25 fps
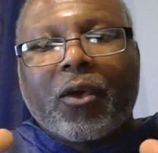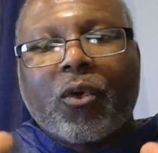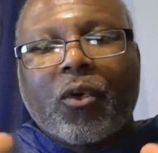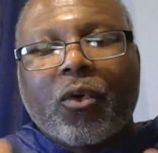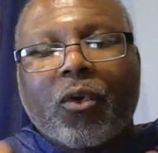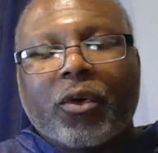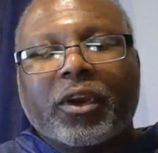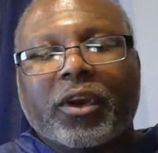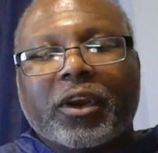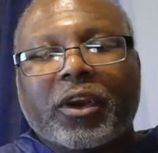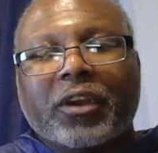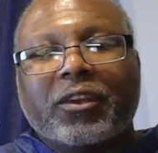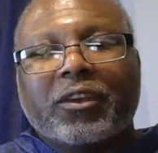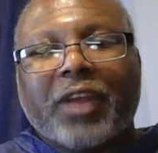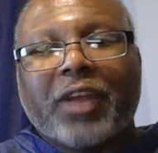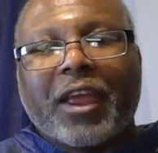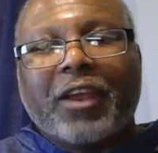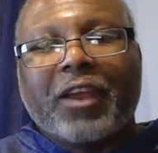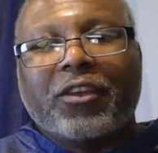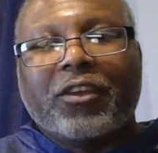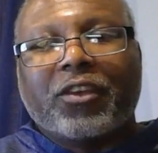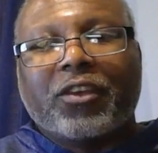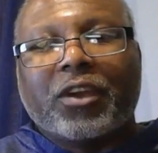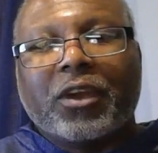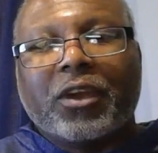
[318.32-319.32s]

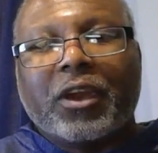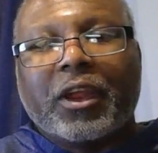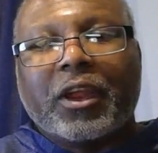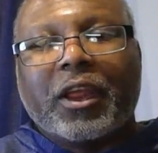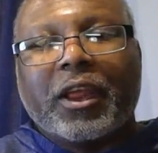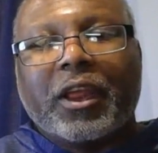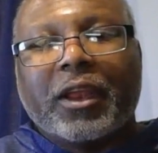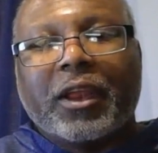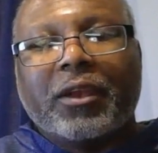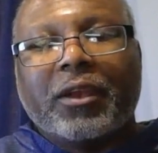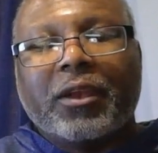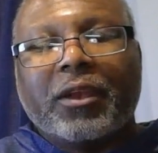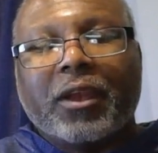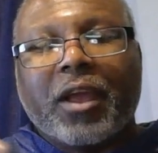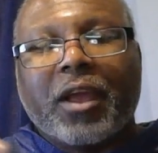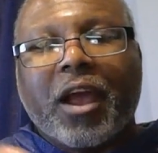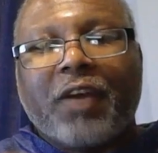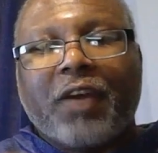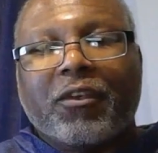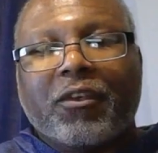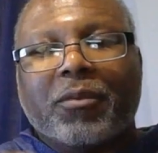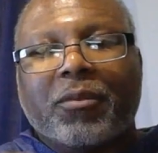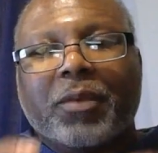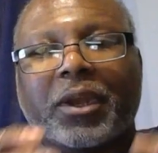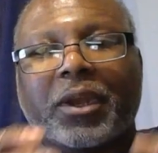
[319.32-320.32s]
organization in the
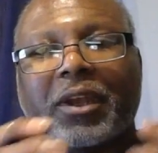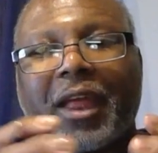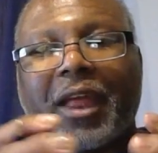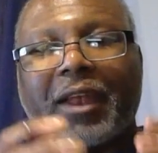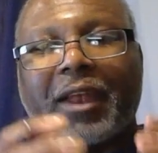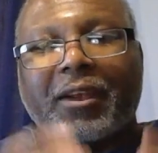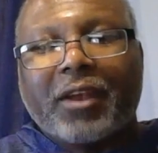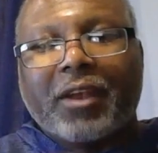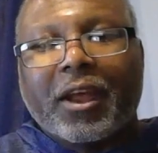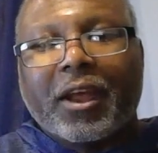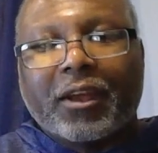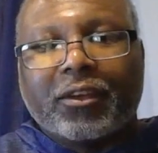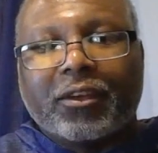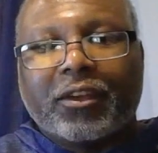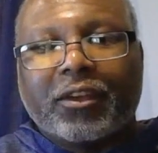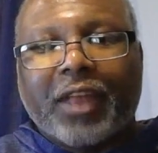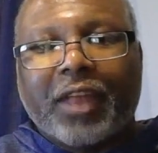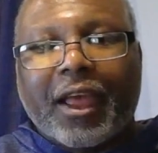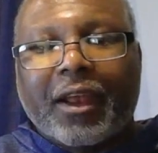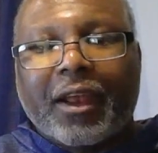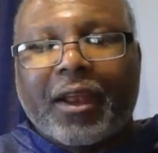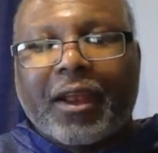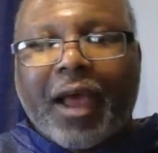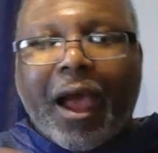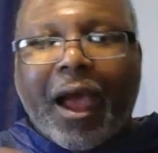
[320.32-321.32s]
government that does
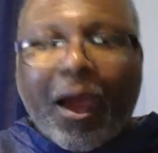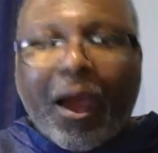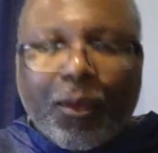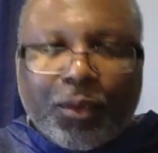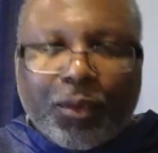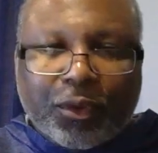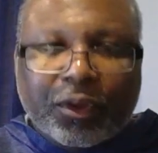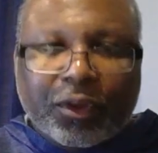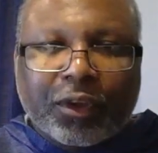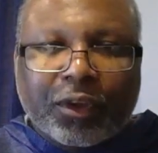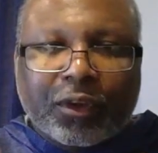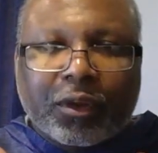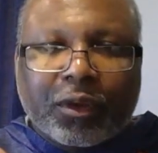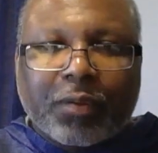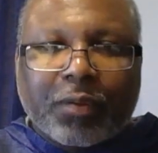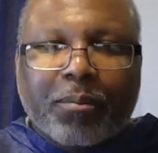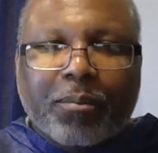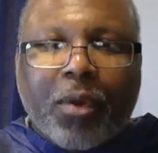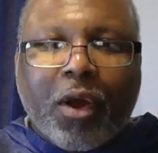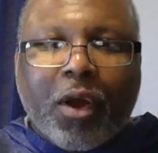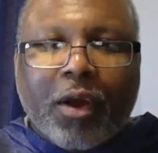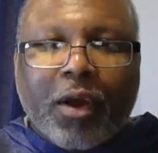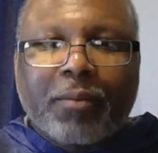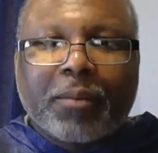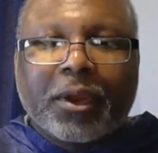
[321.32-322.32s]
that. Ours is the
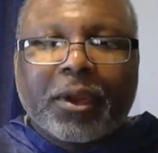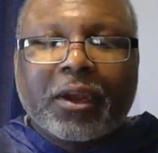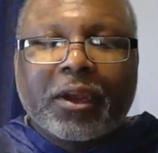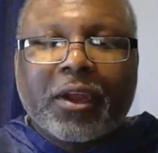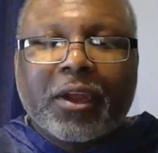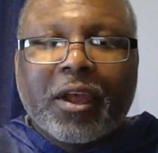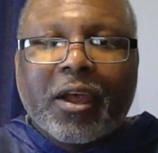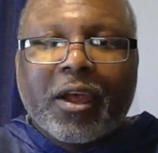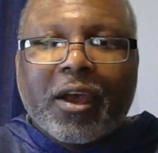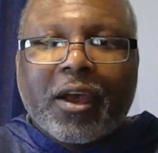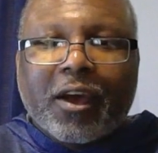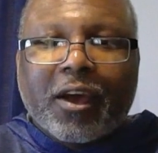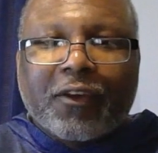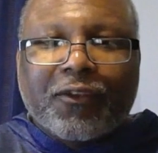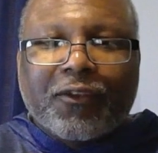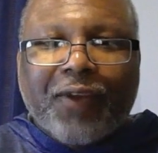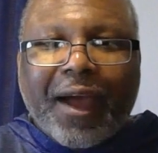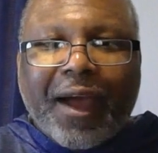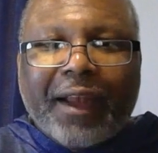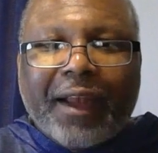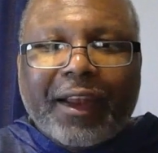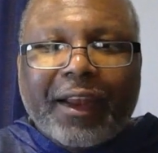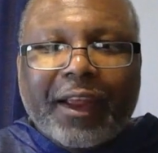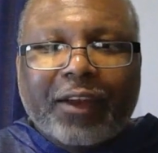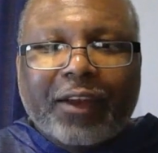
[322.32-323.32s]
Department of
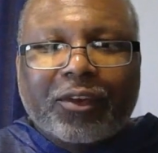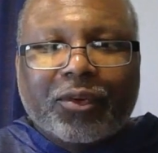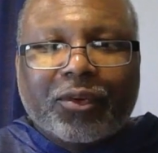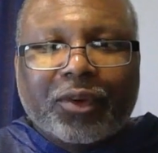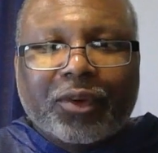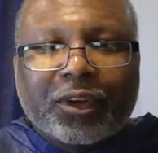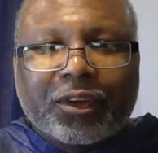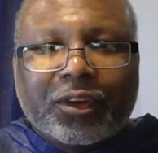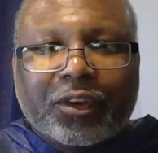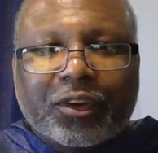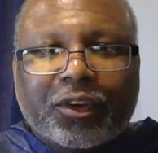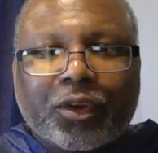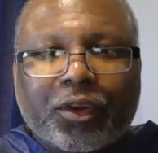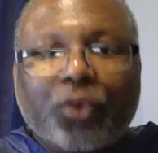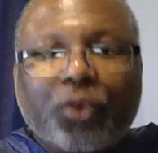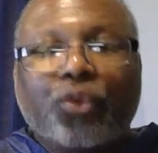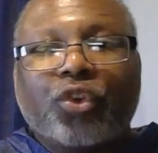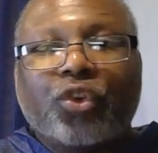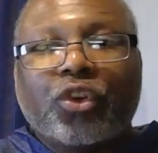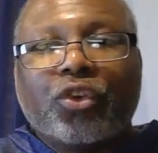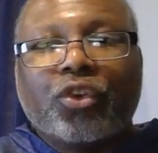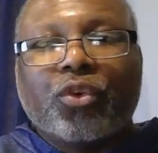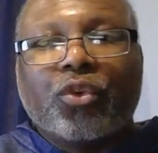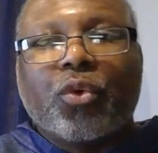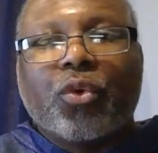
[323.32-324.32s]
Financial
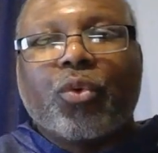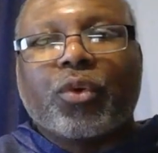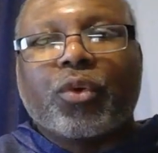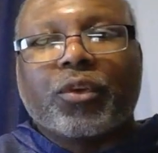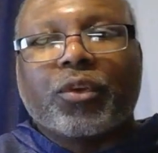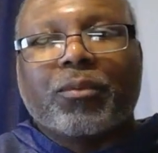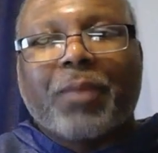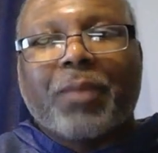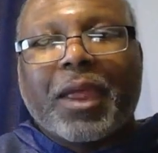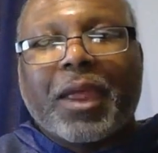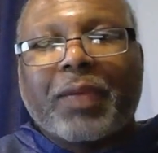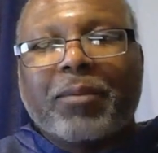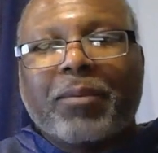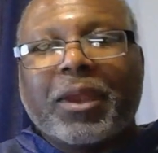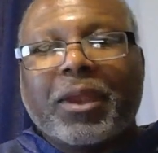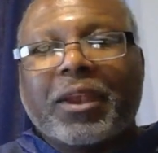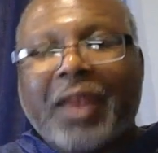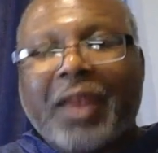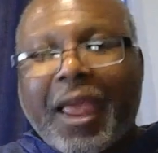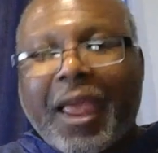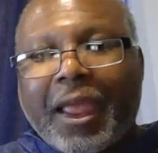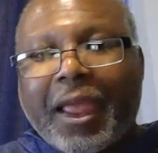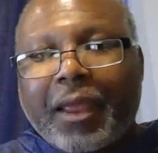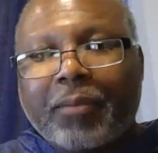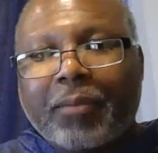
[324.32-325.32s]
Institution. Yours may be
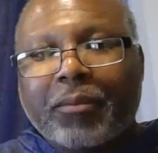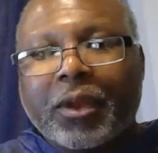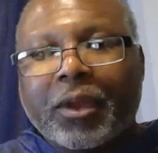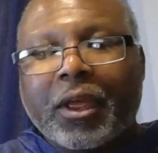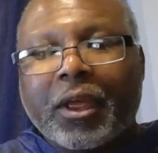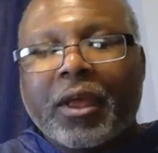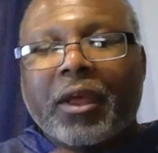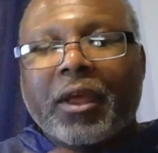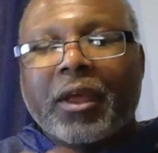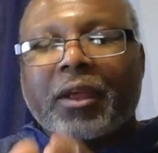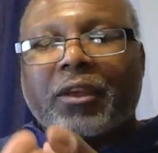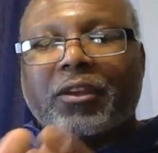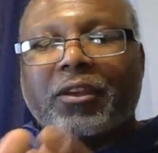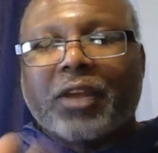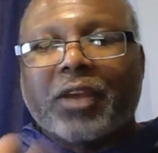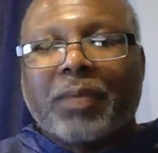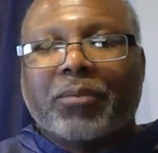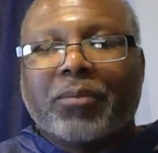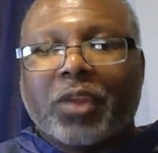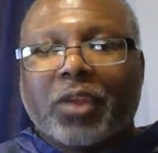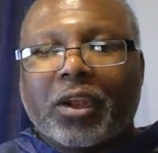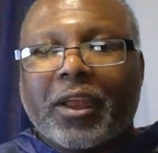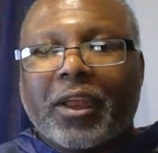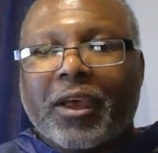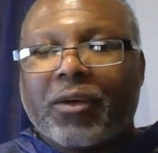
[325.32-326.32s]
named
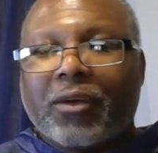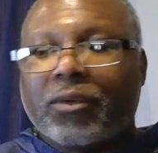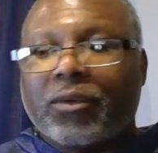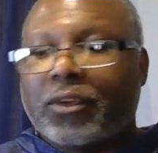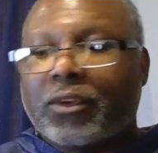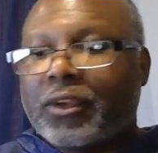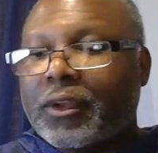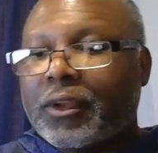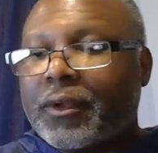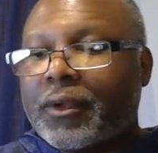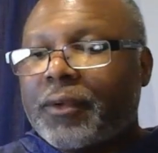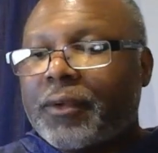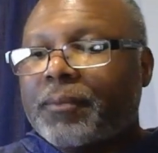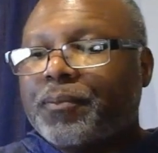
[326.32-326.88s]
something else.